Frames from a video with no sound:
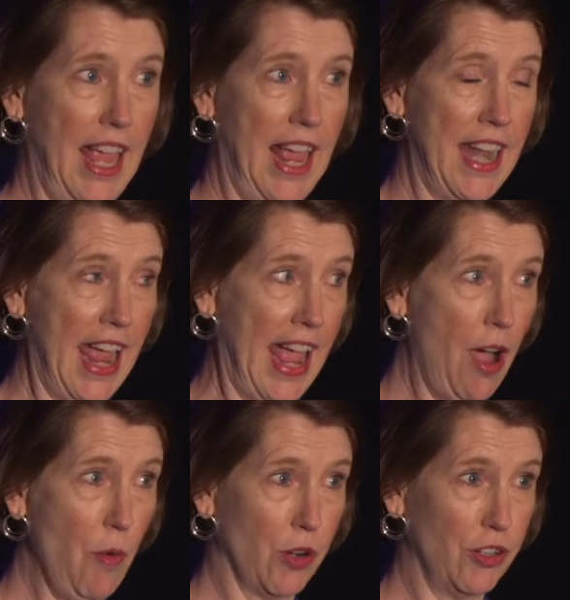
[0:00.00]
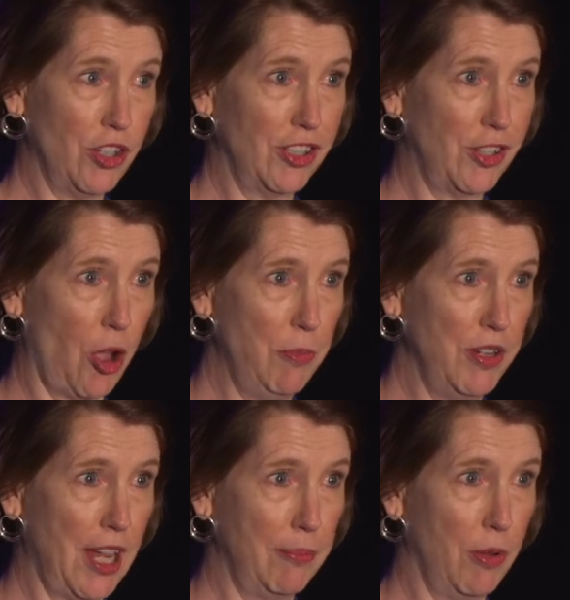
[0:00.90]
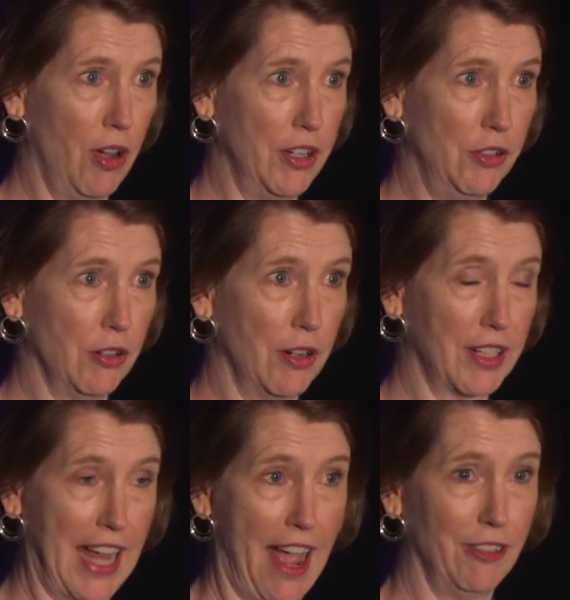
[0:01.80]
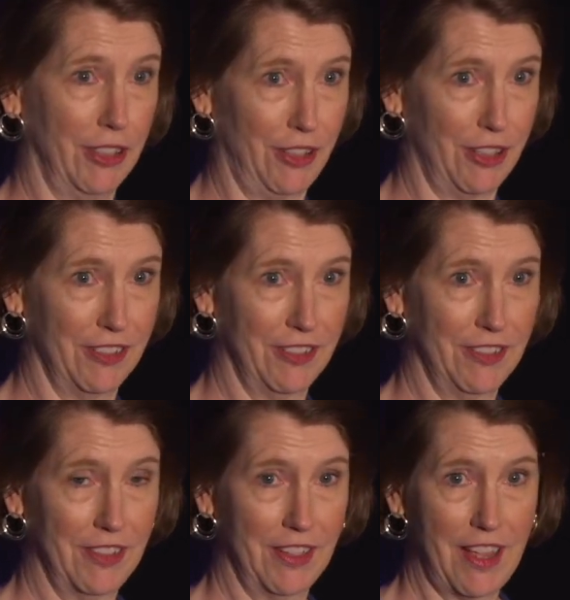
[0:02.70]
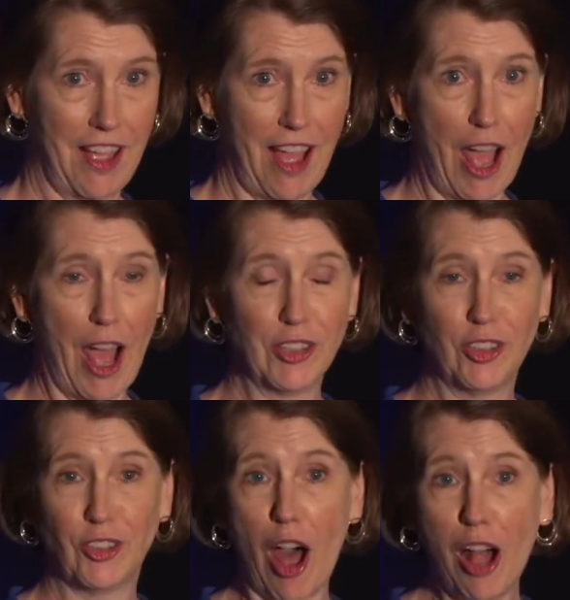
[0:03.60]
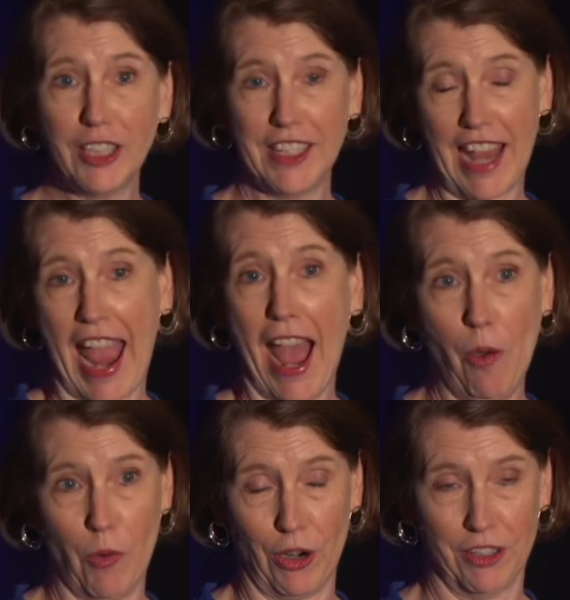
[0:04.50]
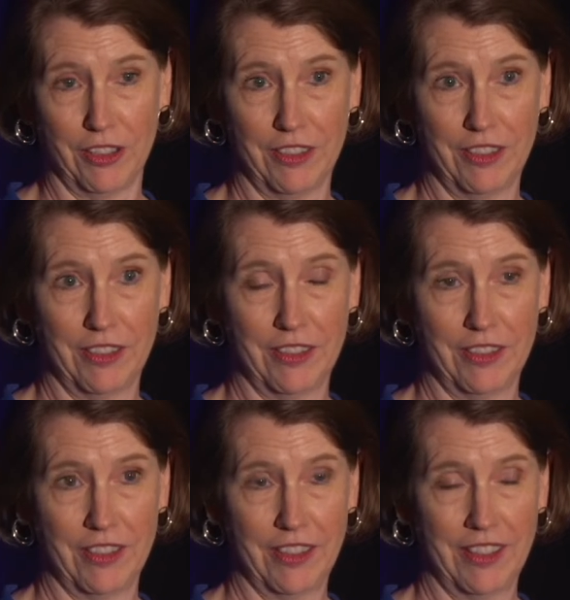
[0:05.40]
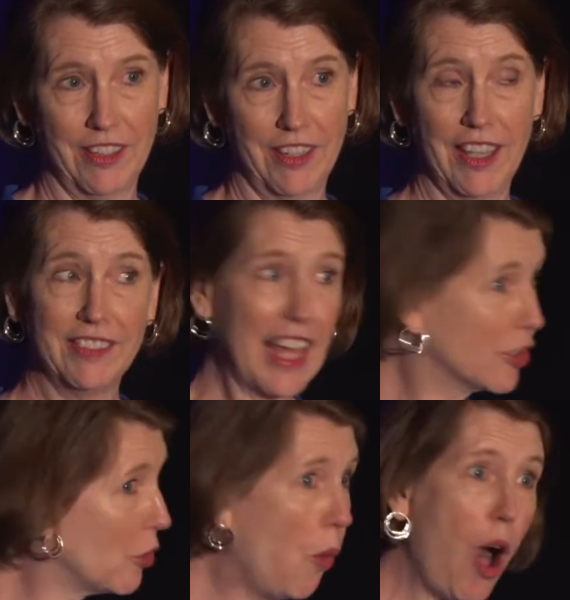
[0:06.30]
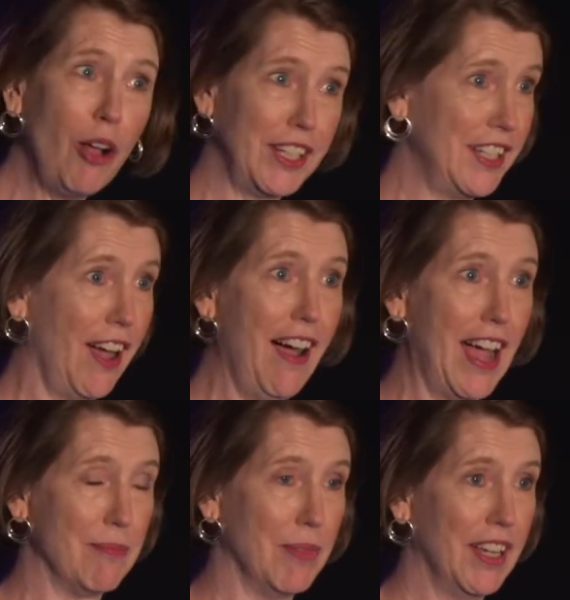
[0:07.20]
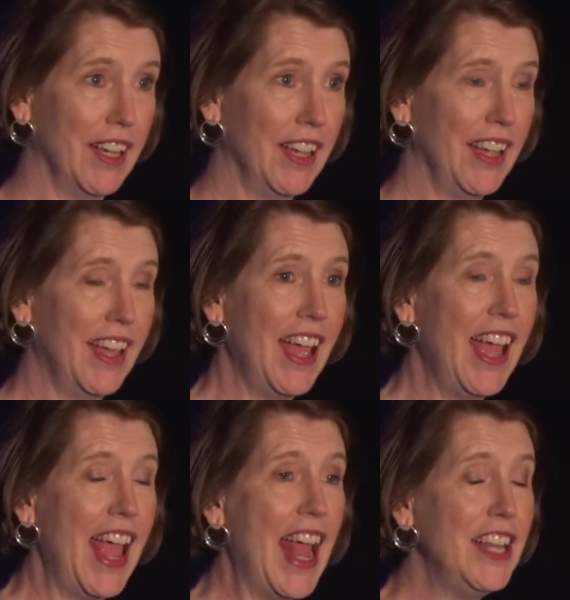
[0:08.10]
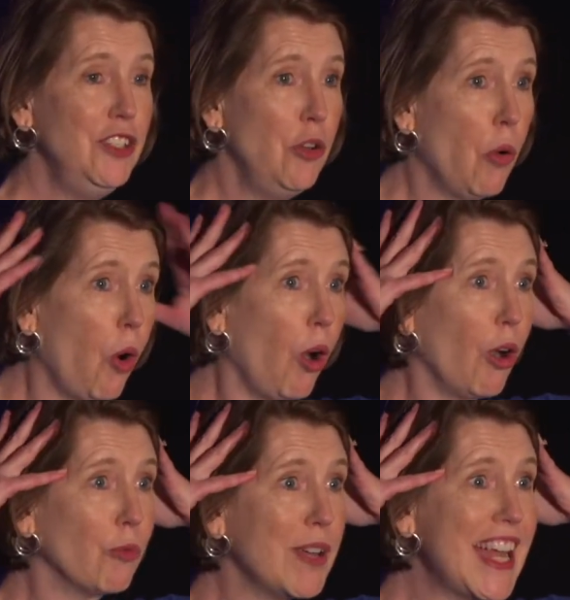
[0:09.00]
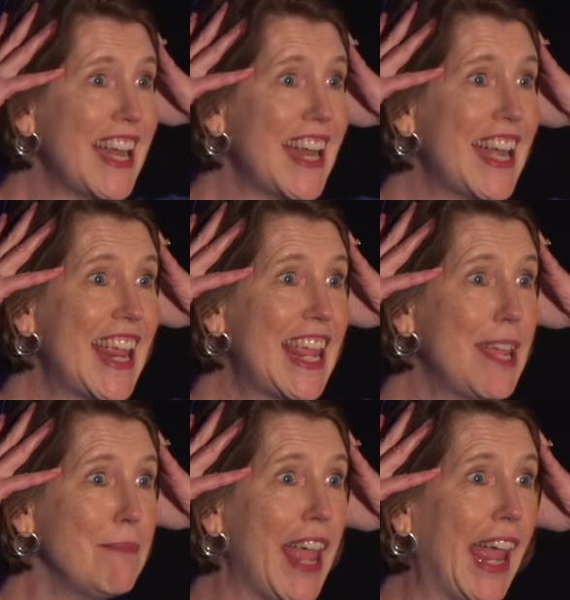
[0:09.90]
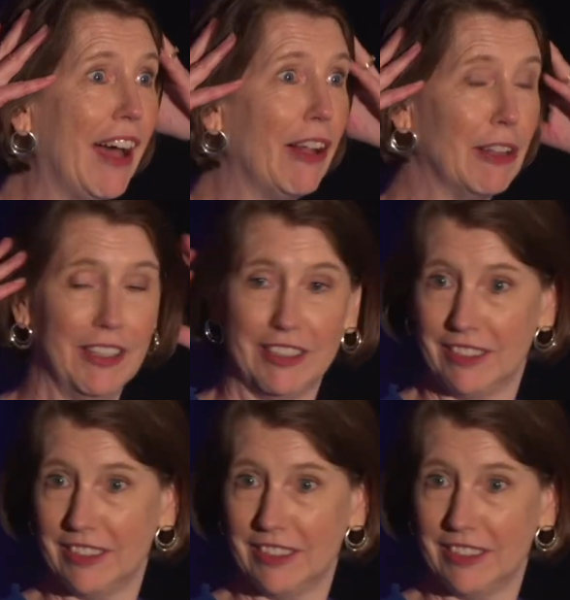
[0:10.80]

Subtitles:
An hour just opened up on your calendar. A solid hour. That's quality time. And you're reading email.